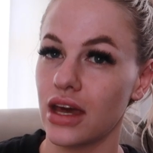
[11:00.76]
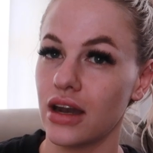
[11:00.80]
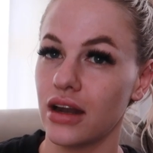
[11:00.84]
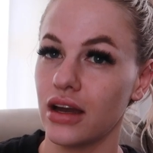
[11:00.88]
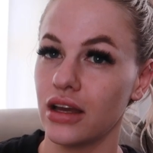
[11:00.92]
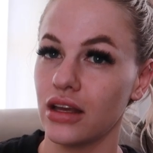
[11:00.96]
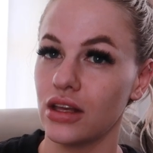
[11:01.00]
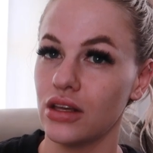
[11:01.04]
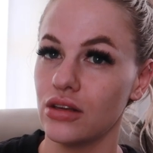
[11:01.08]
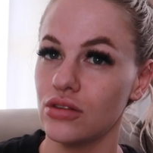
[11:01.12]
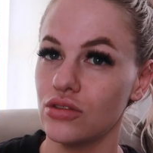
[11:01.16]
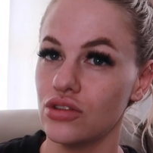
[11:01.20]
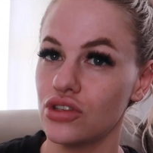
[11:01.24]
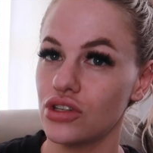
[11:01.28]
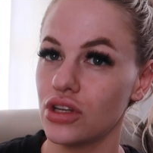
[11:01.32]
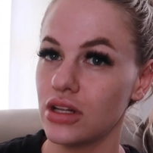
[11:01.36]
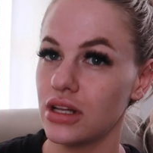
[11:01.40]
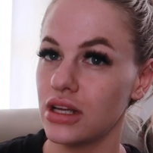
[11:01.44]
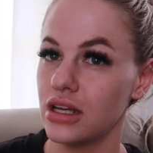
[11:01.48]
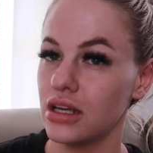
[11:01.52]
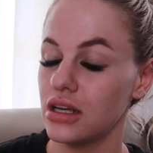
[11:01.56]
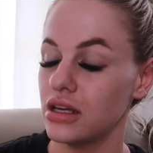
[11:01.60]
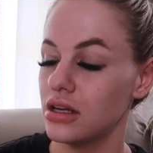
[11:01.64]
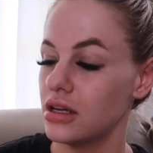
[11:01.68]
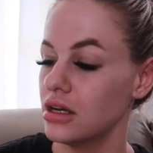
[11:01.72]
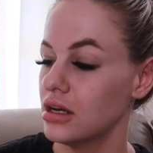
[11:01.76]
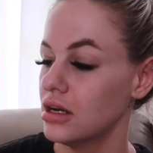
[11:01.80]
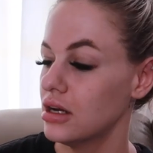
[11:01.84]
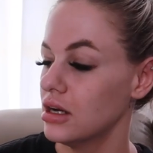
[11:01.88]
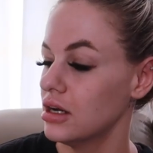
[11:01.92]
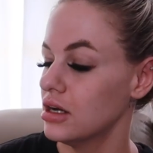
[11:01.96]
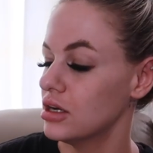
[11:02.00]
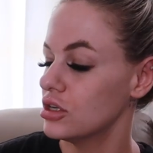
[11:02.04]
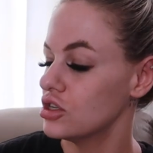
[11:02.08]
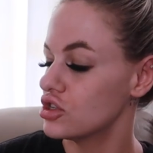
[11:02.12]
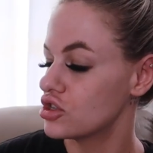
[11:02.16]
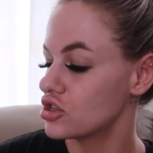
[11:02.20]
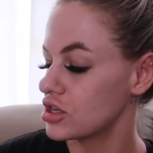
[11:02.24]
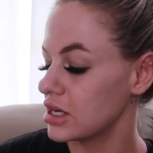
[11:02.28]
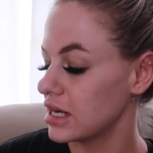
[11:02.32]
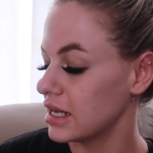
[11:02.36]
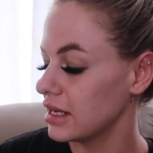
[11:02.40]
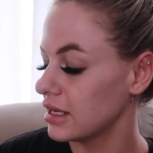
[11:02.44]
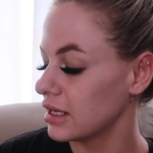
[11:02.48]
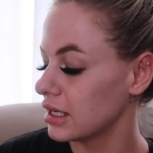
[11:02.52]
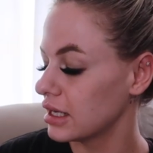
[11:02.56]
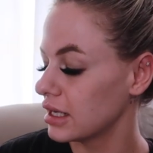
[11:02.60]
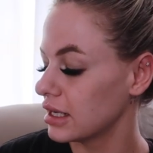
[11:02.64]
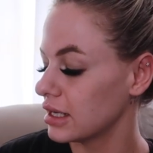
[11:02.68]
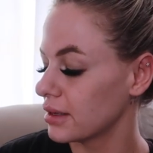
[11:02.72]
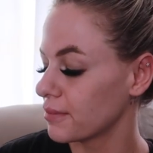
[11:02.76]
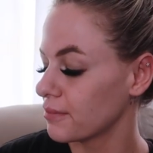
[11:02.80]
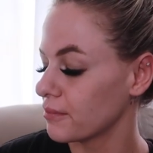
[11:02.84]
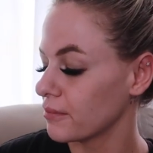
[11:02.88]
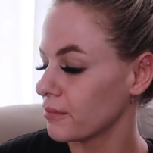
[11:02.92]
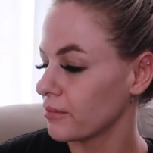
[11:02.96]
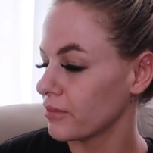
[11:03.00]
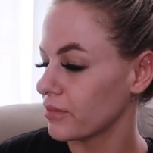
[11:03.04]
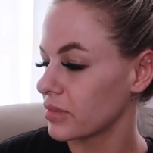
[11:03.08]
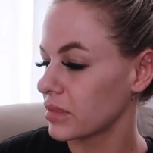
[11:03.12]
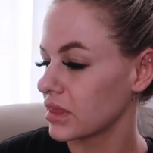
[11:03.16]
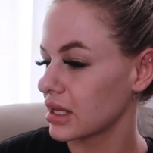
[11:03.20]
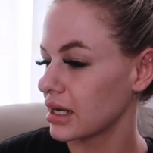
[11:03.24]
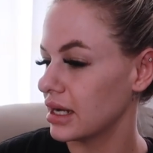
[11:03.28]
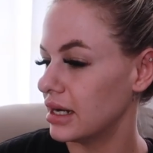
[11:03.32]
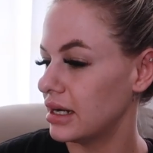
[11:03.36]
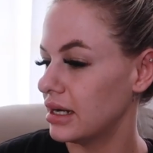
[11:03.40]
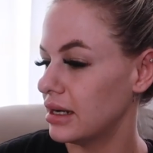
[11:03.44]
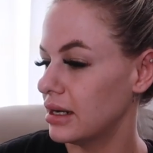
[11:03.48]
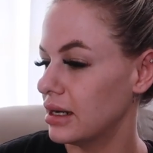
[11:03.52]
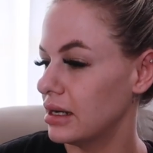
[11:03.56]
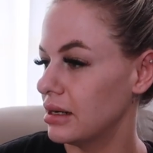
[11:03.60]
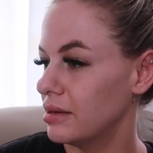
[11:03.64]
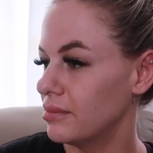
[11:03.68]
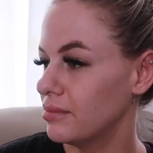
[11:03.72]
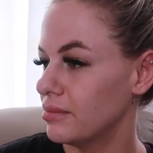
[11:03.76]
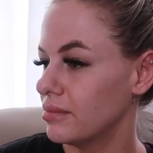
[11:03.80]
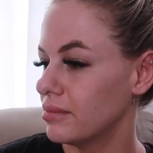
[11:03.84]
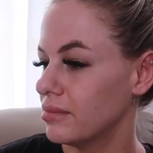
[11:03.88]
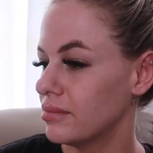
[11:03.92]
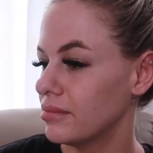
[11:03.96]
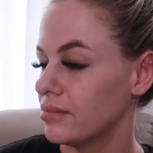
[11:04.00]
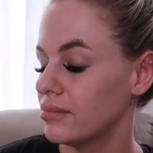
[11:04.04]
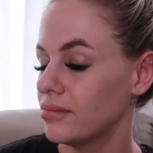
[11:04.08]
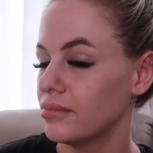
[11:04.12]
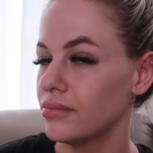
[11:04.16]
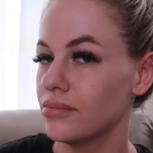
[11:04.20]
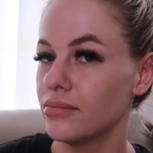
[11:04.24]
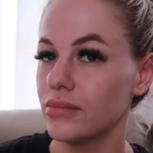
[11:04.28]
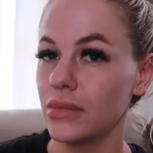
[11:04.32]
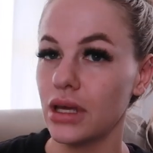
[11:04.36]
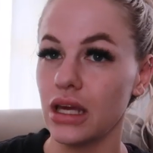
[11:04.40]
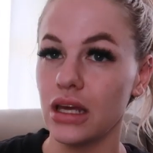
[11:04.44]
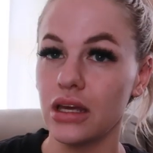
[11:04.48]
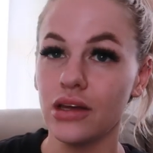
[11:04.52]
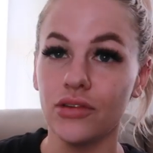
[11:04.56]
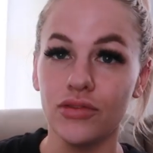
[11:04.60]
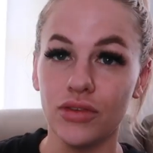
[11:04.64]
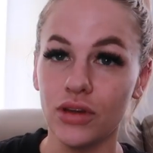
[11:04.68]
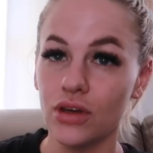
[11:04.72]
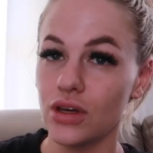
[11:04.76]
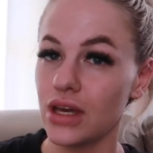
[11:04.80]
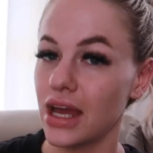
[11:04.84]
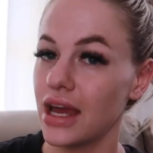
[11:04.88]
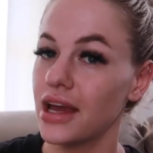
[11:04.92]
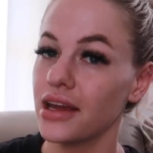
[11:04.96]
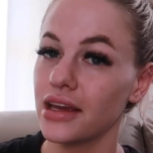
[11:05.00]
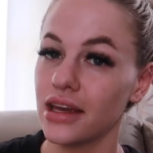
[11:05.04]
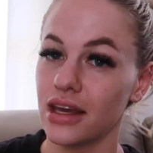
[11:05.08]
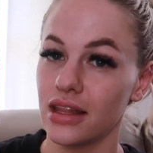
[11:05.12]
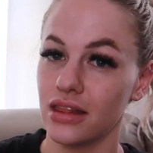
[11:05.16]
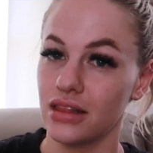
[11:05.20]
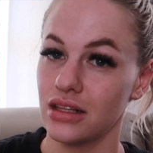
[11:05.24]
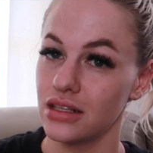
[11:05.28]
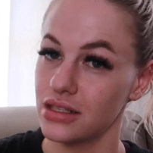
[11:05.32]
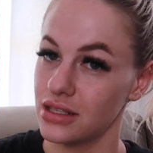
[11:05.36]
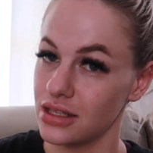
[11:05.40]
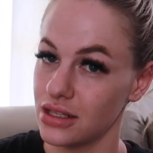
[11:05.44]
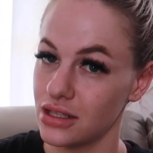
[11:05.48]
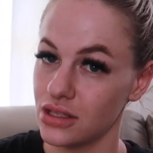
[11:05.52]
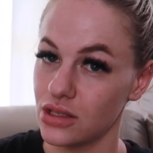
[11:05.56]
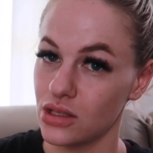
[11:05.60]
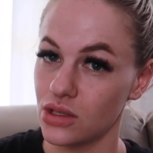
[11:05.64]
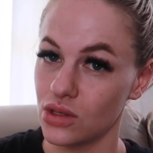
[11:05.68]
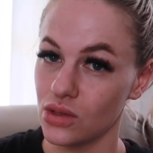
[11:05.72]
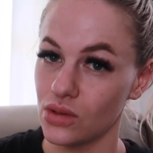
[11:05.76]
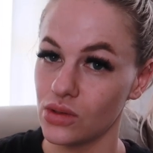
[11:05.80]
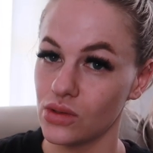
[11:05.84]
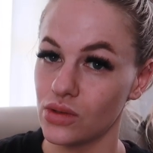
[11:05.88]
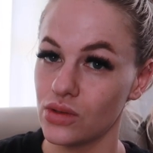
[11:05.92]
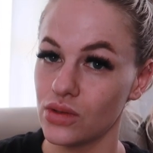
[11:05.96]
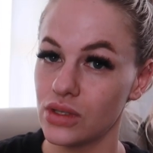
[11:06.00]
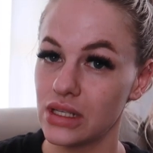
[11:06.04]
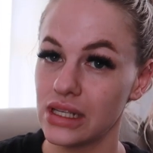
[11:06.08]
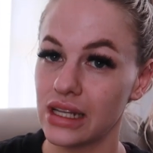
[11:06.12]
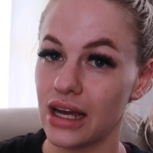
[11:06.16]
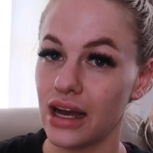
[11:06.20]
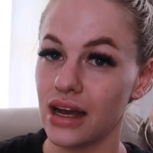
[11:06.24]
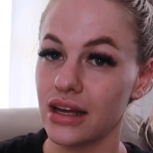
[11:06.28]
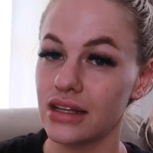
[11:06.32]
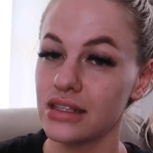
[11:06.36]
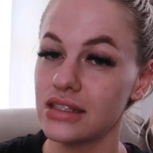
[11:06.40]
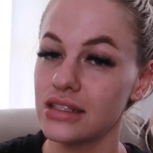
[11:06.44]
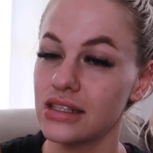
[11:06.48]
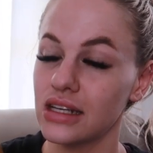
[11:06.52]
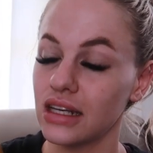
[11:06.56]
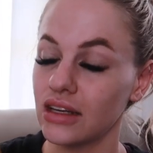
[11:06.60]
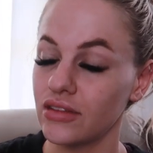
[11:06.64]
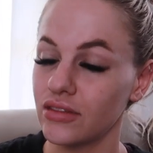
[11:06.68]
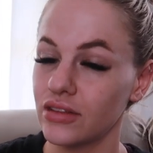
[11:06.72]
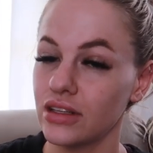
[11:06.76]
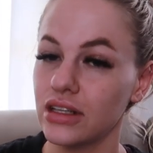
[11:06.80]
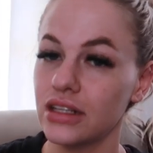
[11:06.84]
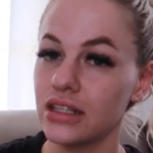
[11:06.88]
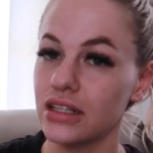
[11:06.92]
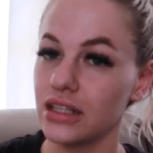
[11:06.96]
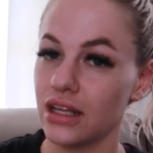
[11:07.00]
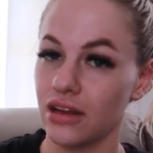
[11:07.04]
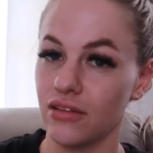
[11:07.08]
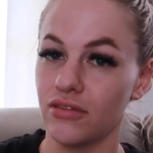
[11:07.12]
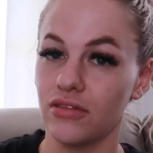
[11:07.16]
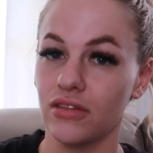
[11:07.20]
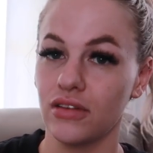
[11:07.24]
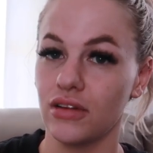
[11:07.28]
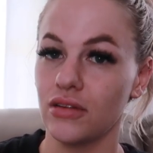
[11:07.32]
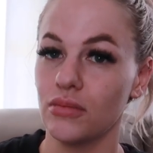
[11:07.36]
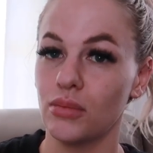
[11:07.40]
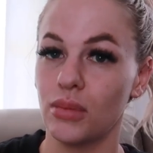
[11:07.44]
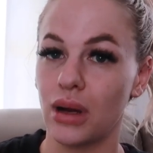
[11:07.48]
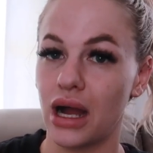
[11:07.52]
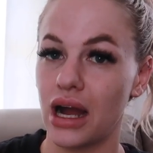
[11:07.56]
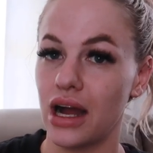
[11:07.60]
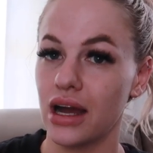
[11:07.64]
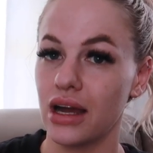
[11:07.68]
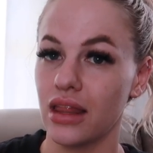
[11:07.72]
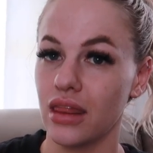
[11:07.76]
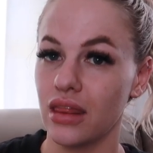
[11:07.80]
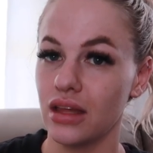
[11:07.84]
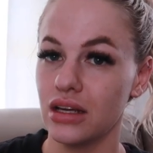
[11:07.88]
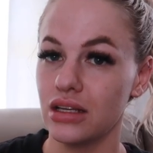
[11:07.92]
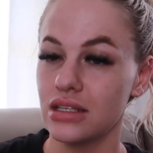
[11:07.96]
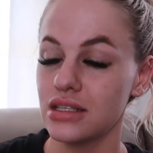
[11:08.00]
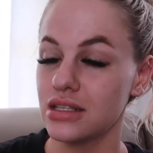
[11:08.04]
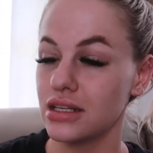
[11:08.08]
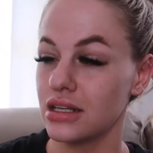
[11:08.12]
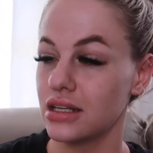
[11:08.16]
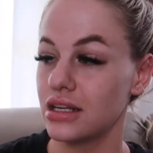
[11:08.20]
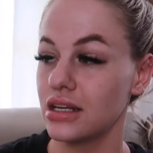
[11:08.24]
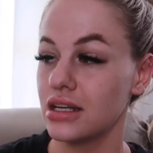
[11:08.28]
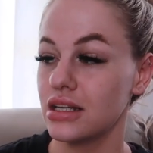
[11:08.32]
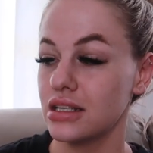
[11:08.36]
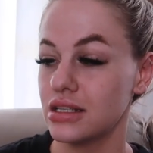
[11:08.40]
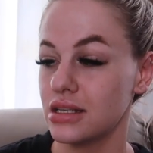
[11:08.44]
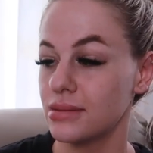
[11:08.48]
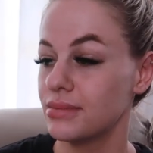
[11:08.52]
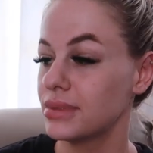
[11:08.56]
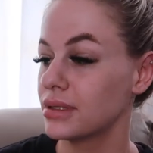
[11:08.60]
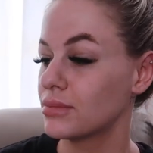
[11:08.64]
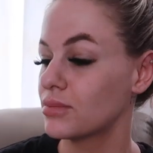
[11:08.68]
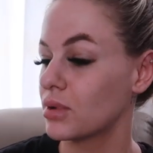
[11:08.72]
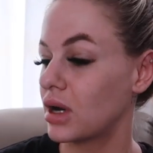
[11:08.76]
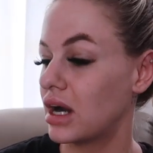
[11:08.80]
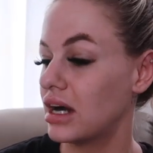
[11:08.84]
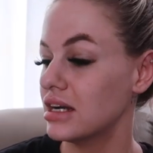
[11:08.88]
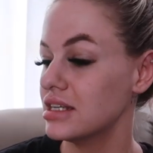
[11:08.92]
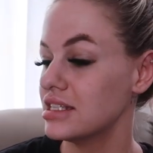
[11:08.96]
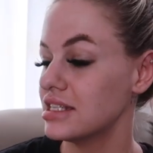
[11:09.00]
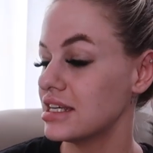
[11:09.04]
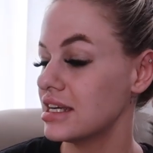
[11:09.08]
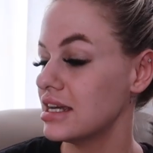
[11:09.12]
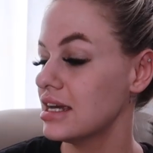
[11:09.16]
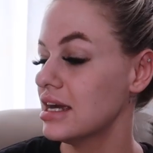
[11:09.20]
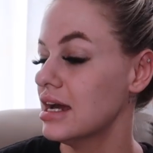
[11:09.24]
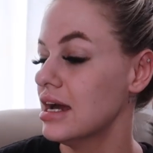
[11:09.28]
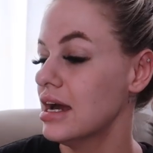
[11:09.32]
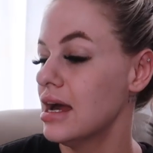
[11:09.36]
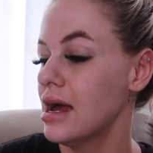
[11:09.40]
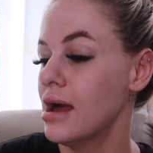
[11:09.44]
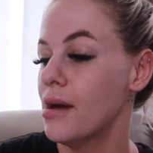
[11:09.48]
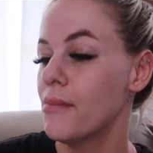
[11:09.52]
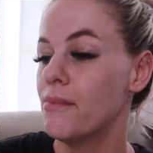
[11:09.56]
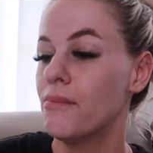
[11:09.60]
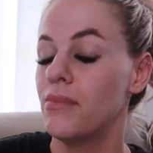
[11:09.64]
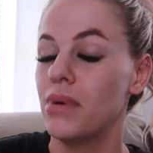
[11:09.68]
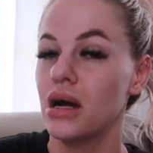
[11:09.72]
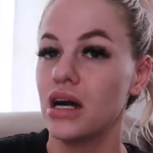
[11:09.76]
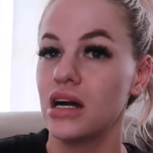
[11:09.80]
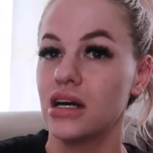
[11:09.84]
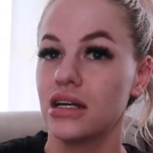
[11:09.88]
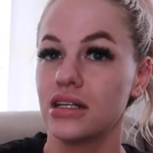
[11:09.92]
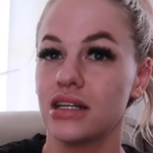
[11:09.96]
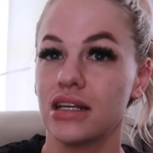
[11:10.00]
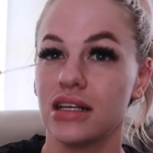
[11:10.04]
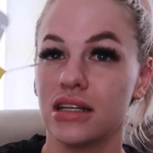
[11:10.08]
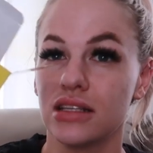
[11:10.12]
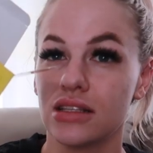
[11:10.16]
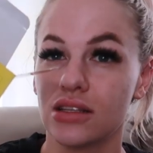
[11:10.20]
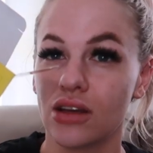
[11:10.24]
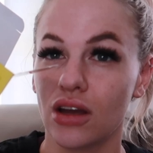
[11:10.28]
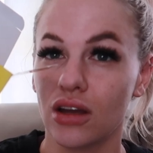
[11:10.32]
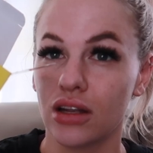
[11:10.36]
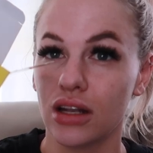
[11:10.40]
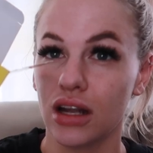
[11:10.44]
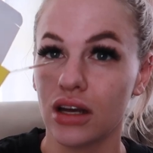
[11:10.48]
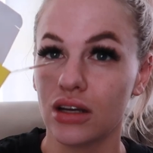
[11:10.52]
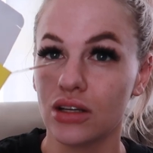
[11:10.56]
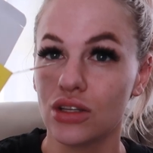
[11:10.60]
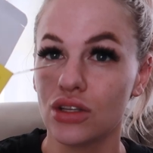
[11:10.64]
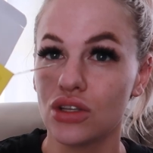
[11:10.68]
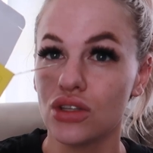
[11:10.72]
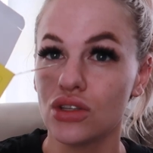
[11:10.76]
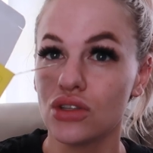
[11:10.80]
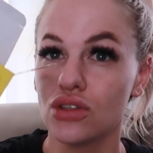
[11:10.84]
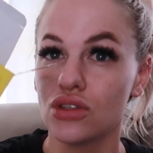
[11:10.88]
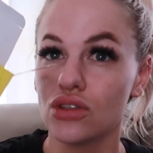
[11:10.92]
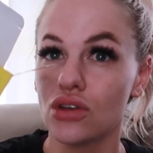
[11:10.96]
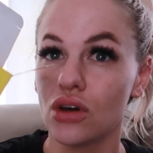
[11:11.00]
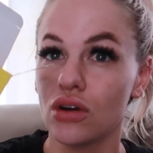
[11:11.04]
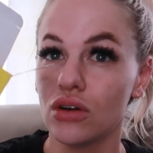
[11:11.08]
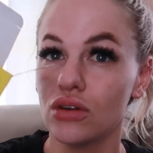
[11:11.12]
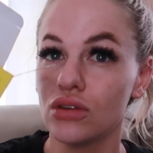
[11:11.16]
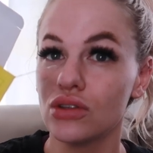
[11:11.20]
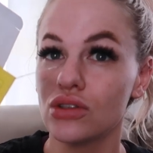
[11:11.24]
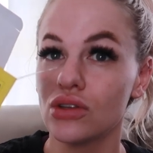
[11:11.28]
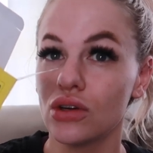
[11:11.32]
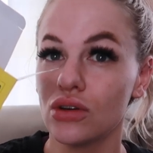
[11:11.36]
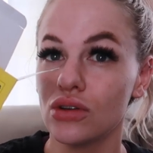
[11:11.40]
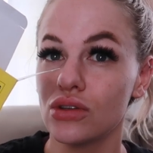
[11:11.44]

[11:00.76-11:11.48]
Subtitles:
that I usually drink. If you can get this in stores, like, definitely buy this. It is a bit pricey, but it's got like so